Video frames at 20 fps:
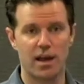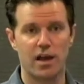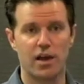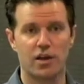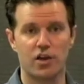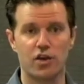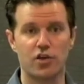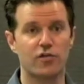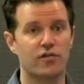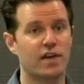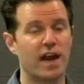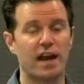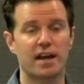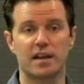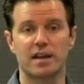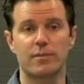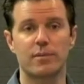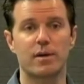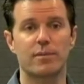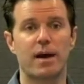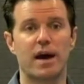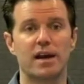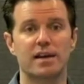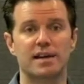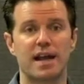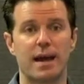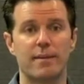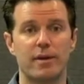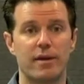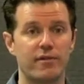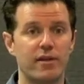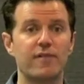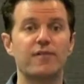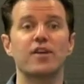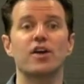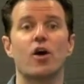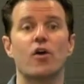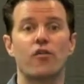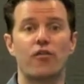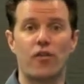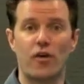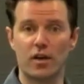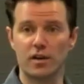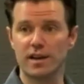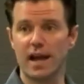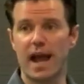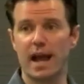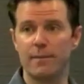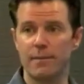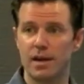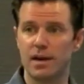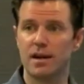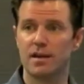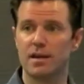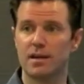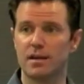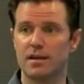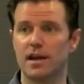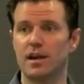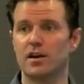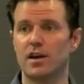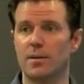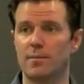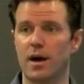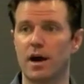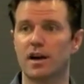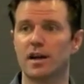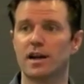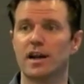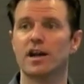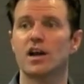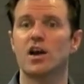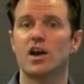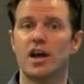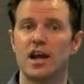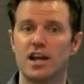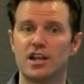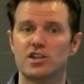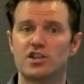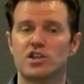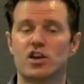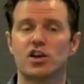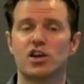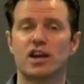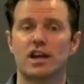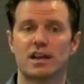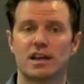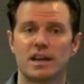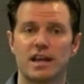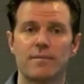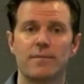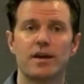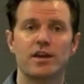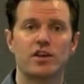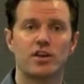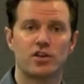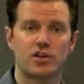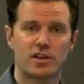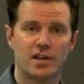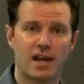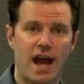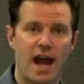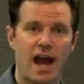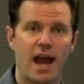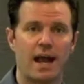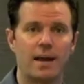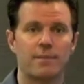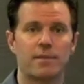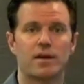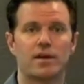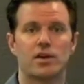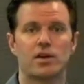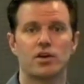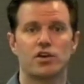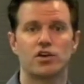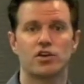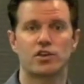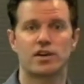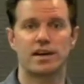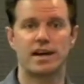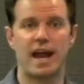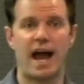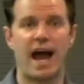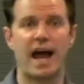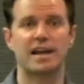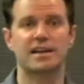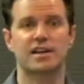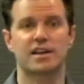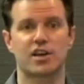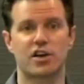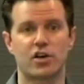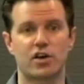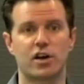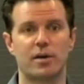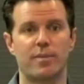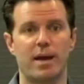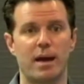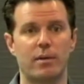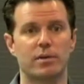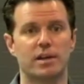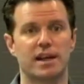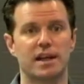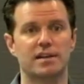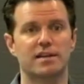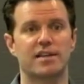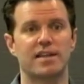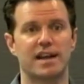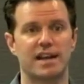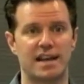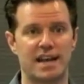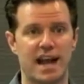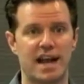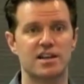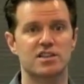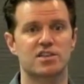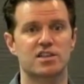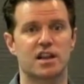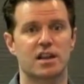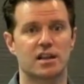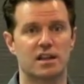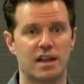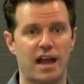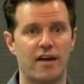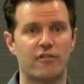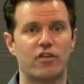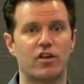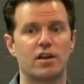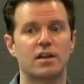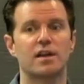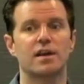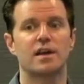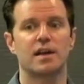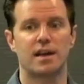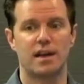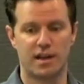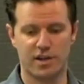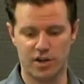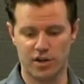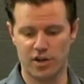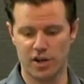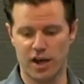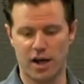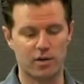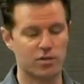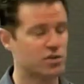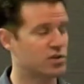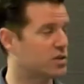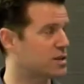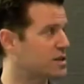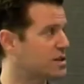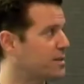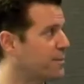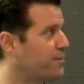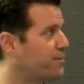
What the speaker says: You've got a limited amount of time. Even if you go full-time into internet marketing, it's still going to limit your time. You're not going to be able to get to that next level until you outsource.